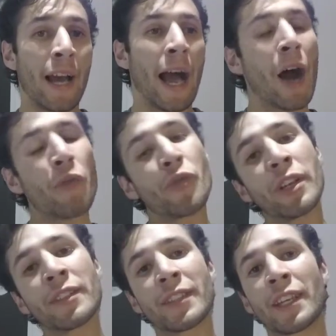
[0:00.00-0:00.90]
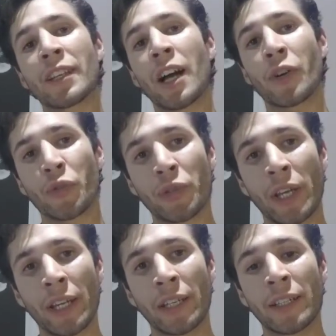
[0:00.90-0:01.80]
how Run and Zen got
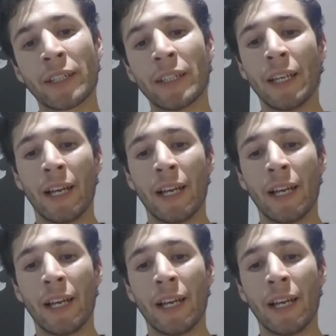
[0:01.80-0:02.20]
created,